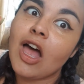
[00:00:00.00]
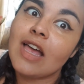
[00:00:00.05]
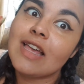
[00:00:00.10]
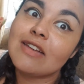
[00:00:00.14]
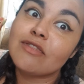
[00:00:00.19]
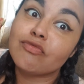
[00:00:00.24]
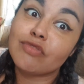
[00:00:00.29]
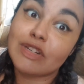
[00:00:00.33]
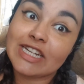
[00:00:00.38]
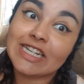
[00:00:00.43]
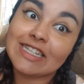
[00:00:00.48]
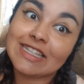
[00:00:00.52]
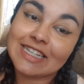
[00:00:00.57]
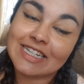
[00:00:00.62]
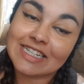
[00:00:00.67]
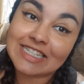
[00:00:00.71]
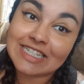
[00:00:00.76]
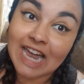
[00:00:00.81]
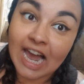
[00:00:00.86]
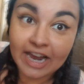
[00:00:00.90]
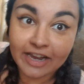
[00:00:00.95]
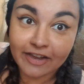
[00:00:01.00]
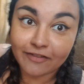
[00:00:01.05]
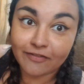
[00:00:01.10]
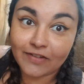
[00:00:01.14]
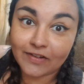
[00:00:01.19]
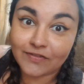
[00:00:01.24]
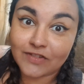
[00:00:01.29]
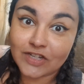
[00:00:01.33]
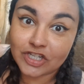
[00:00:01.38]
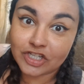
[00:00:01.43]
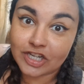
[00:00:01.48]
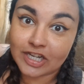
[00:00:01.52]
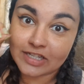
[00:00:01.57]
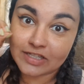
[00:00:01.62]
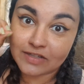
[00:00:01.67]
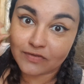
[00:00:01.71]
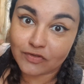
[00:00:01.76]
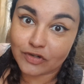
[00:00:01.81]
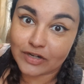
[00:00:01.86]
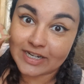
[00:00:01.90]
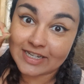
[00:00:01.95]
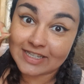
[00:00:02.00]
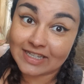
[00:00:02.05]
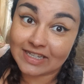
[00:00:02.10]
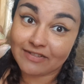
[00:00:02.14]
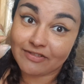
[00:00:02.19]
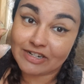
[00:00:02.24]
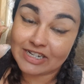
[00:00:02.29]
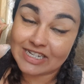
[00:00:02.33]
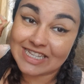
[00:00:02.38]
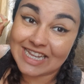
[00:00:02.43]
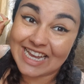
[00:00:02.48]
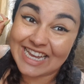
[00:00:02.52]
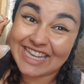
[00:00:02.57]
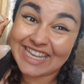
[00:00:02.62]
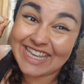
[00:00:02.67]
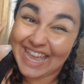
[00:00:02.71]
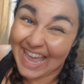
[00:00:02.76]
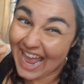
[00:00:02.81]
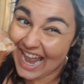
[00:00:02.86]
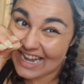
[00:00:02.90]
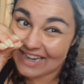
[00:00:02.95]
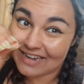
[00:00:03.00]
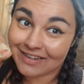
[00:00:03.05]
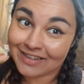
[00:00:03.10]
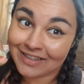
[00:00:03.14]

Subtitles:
read the entire 50 Shades of Grey series again